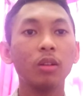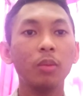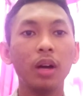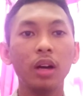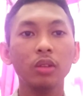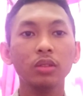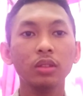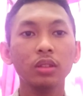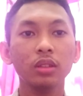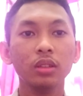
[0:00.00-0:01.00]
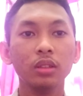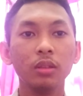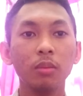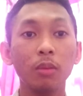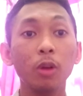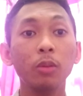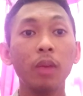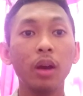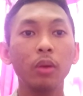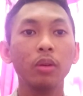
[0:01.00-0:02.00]
about Mount
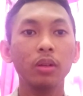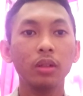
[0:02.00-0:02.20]
Batur